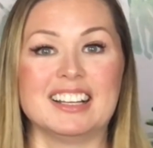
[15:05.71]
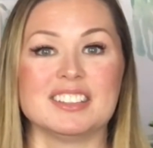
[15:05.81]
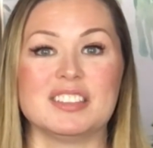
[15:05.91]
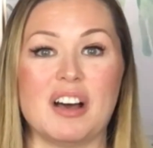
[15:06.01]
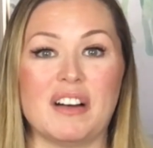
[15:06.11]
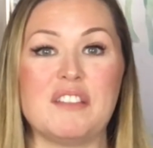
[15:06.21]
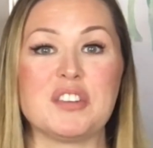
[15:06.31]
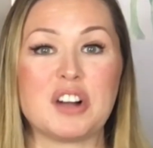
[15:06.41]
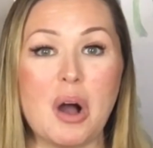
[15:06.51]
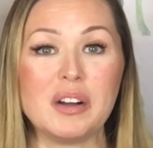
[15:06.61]
So if
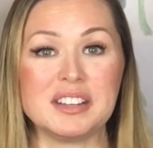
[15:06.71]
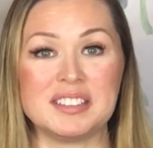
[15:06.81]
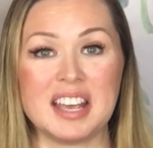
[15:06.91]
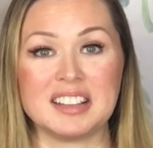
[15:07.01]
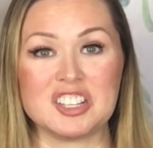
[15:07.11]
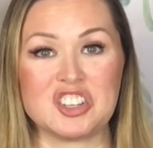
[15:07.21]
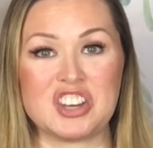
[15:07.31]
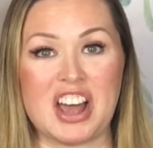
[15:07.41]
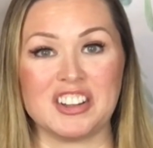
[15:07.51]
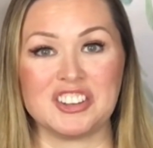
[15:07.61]
you're going to take this
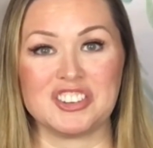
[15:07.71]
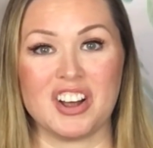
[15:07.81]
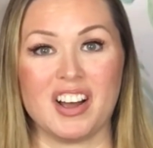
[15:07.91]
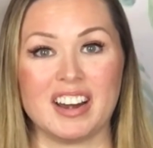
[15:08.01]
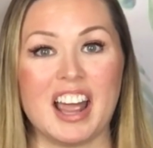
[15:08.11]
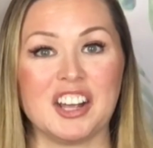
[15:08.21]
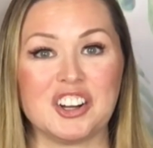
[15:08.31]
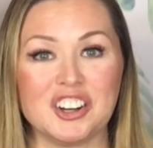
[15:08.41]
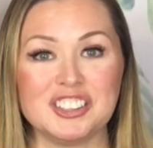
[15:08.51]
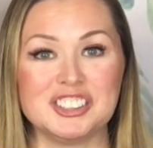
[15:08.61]
challenge on, I
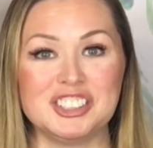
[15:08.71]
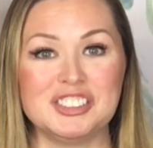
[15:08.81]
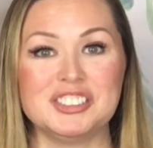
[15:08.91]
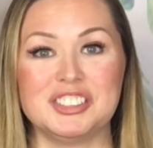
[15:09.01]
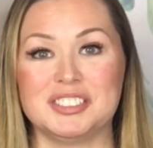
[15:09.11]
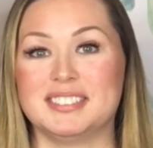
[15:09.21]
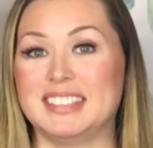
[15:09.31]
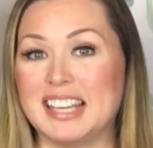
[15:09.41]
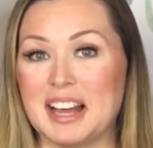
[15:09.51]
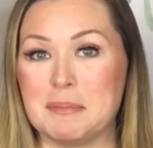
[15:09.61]
encourage you to
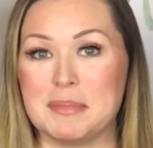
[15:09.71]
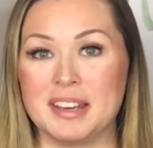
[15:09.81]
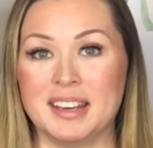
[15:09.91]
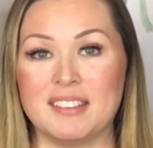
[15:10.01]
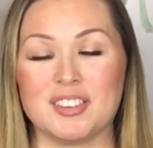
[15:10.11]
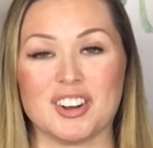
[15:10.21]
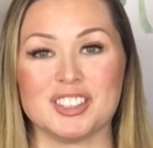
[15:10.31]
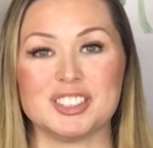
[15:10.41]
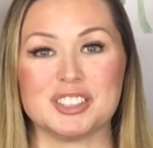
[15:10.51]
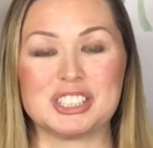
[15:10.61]
DM me if you're
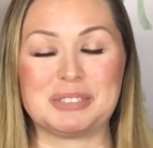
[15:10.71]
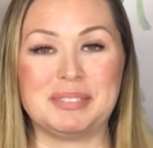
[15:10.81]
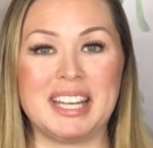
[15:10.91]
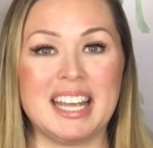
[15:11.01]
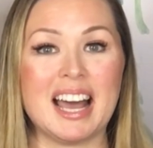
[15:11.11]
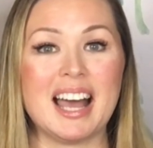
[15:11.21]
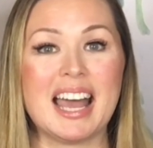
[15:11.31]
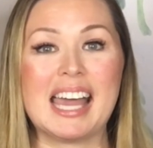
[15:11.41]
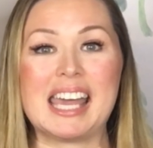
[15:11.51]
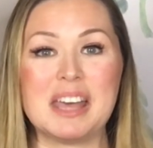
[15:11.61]
on social media,
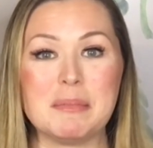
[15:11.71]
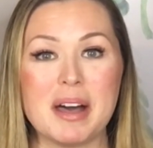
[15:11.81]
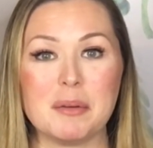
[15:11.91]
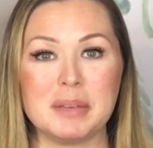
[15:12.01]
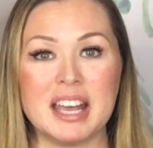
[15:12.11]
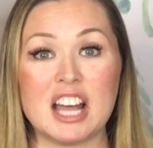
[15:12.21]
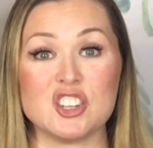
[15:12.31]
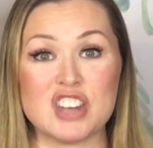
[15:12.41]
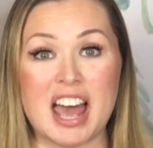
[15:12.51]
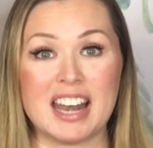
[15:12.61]
email me at
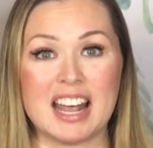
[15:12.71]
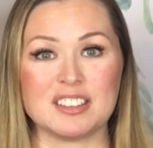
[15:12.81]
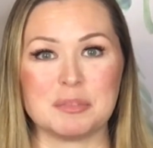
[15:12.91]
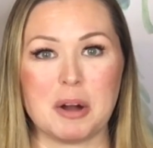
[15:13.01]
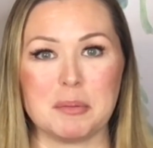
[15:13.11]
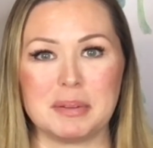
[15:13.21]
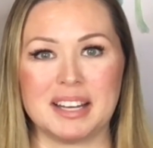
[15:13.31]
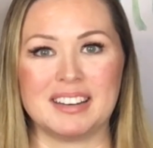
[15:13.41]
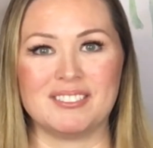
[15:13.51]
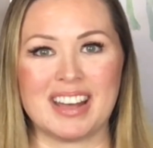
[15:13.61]

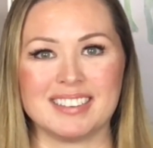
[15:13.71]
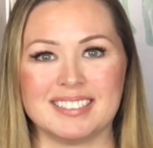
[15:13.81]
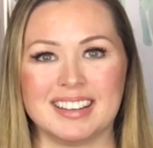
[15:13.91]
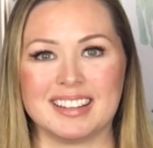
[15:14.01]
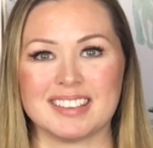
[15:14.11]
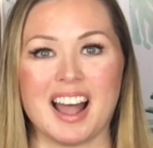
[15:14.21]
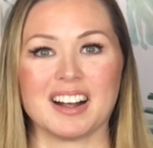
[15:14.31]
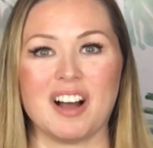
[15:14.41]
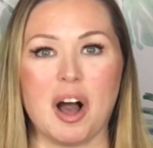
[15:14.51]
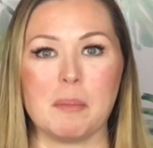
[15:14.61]

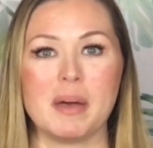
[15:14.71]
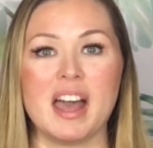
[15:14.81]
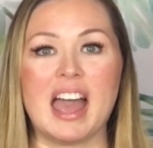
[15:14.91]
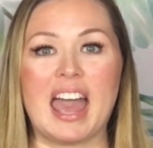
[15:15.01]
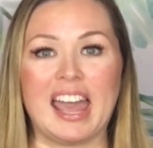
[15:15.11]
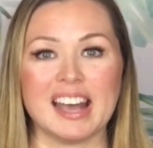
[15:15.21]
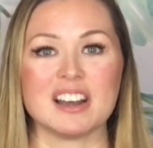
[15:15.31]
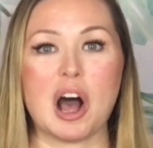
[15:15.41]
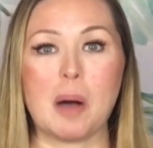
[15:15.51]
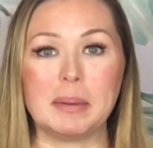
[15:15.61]
jen@smartplaninvesting.com, and
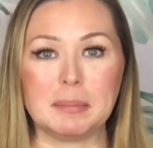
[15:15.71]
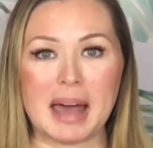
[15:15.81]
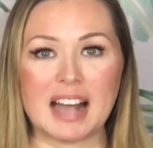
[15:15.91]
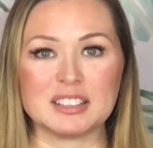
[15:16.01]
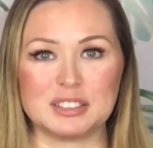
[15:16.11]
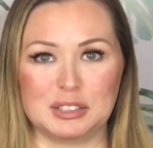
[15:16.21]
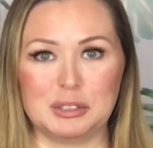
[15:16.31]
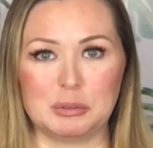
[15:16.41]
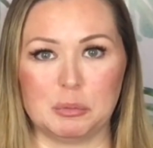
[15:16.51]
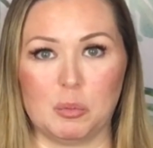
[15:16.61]
I'll be back
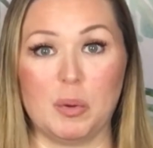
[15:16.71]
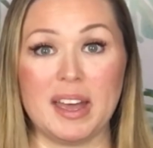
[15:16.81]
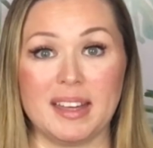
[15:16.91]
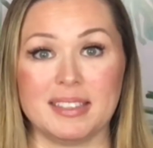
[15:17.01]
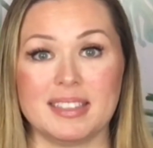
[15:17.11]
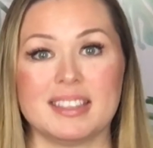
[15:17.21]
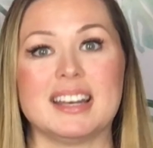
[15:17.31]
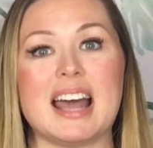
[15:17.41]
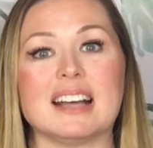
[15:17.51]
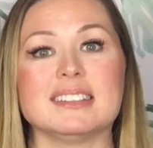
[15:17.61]
soon with the
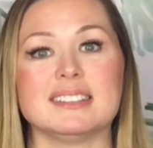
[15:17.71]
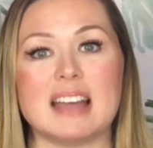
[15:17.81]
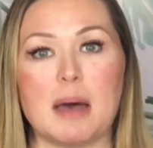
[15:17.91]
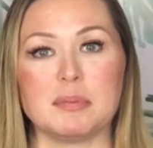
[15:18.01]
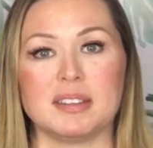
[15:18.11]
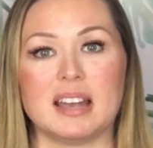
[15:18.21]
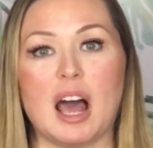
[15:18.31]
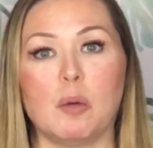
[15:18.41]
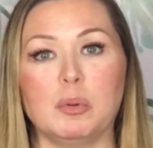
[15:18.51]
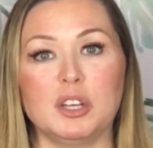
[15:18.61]
next steps in
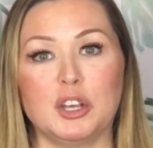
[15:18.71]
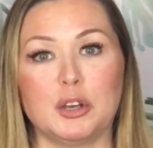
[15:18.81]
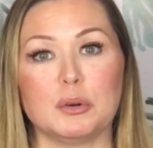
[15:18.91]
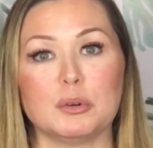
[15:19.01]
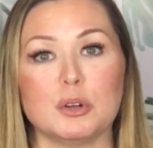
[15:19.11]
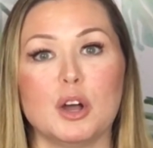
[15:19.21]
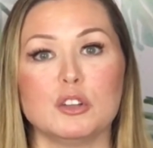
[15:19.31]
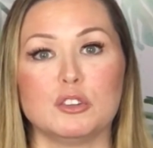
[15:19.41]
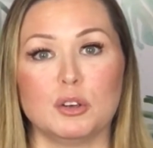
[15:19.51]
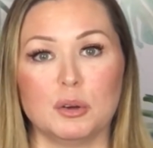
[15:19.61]
helping you
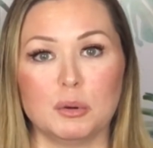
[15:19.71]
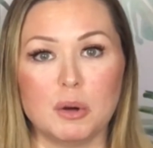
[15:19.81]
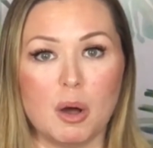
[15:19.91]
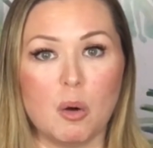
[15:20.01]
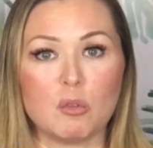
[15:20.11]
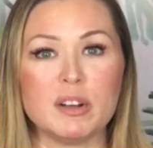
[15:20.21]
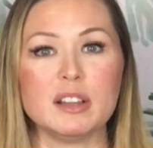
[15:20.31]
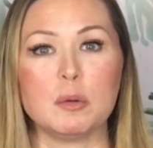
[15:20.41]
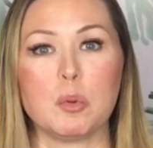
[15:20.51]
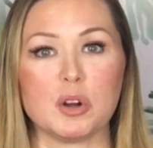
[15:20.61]
to
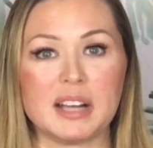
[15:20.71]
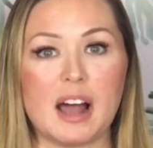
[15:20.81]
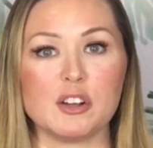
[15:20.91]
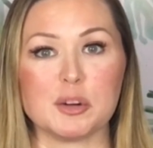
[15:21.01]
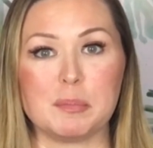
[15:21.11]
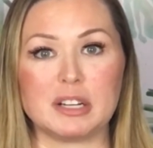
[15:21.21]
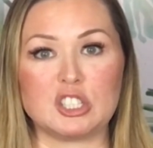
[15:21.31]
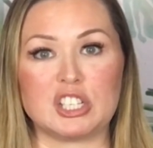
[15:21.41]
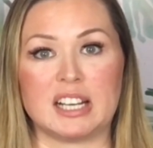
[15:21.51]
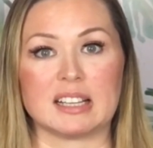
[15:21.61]
really work out your
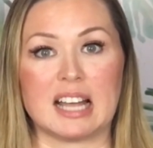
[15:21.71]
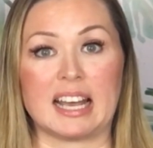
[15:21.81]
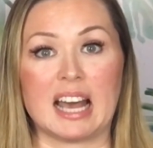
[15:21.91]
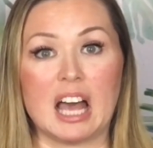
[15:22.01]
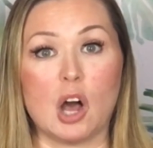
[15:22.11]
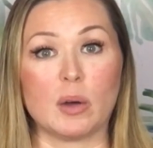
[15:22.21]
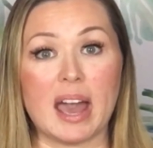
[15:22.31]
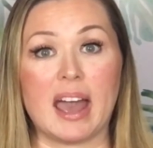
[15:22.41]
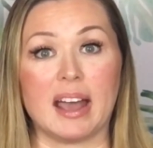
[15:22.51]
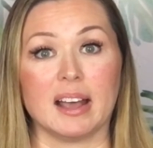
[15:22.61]
budgeting. Like,
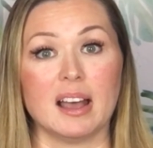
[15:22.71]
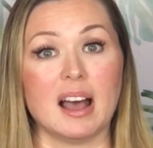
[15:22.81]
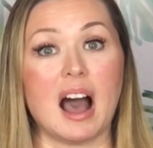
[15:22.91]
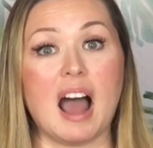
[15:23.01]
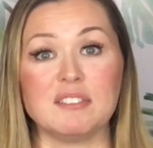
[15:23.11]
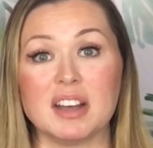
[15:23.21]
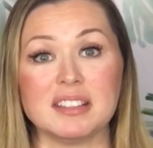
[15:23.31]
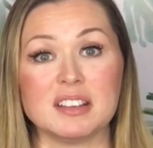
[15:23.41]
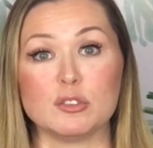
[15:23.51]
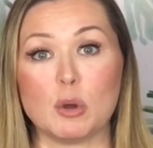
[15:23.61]
okay, I've done
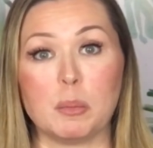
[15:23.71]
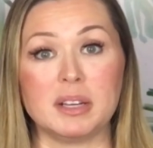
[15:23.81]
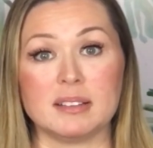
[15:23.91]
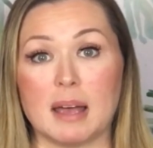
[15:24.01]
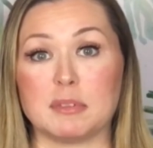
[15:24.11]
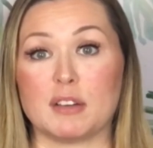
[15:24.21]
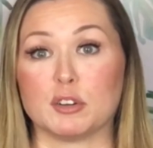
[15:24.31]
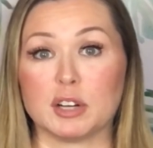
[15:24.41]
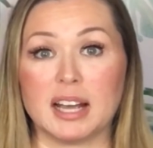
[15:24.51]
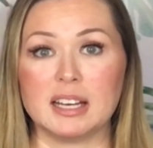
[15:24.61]
this so many times, I've
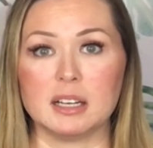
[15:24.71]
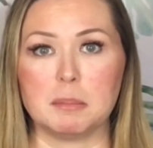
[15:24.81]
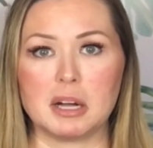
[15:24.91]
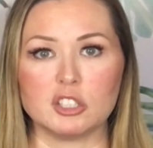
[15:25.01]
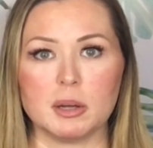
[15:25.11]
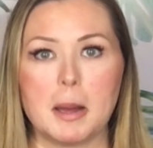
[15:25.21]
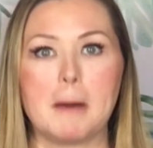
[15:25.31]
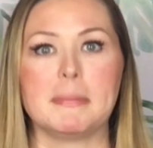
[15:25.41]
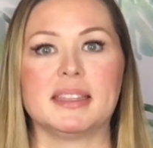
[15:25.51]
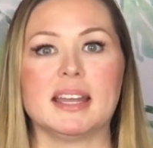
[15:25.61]
created a budget,
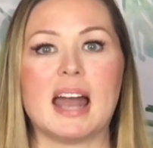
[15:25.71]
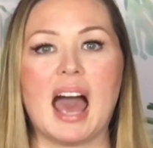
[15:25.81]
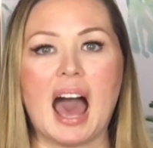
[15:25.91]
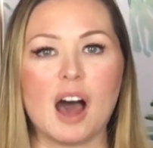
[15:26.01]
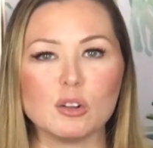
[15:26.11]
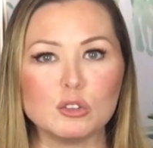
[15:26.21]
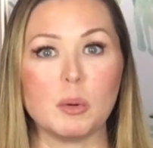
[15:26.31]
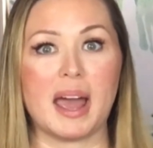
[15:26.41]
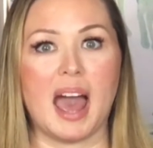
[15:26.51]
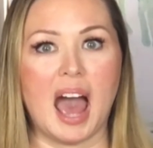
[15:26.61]
but then how do
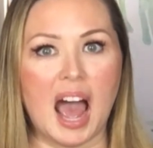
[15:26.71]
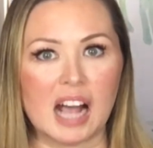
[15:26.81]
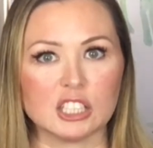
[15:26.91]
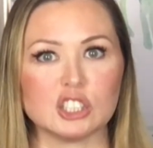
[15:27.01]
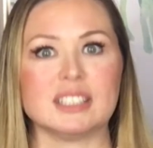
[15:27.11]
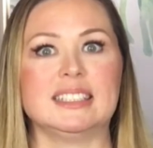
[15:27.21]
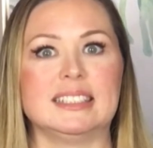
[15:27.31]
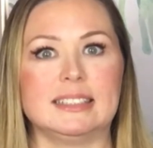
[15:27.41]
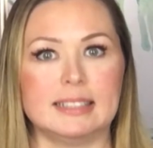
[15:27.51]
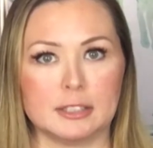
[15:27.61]
I actually
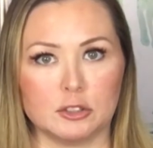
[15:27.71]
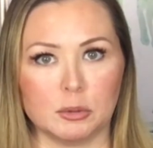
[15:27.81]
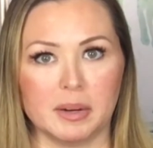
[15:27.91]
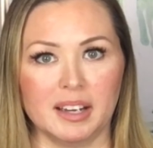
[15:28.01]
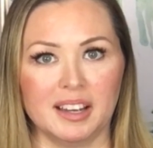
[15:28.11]
stick to it?